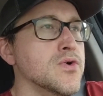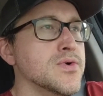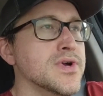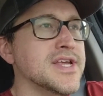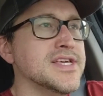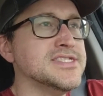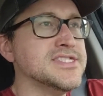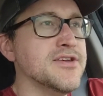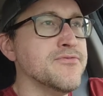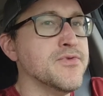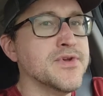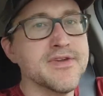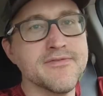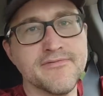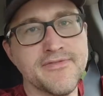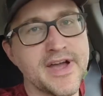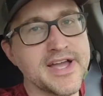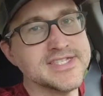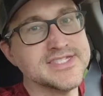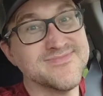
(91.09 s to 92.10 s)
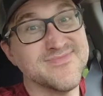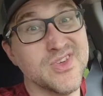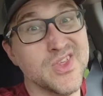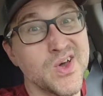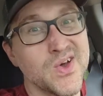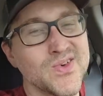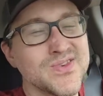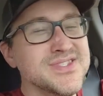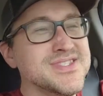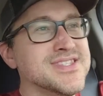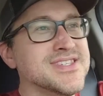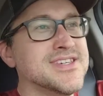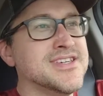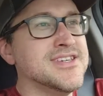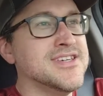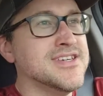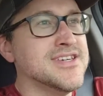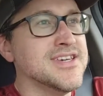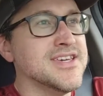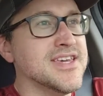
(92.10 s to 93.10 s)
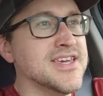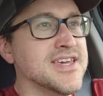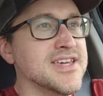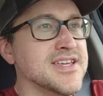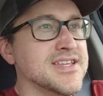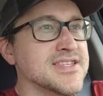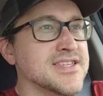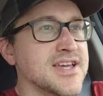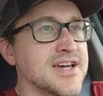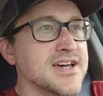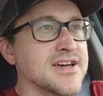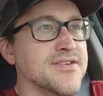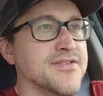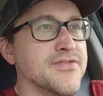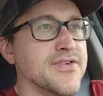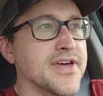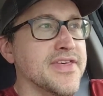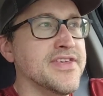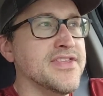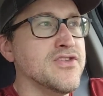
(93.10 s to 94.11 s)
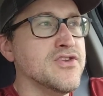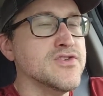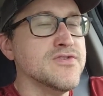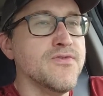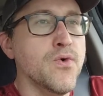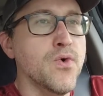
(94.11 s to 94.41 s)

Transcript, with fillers: I'm gonna see if we can find some of those. And uh, I think there's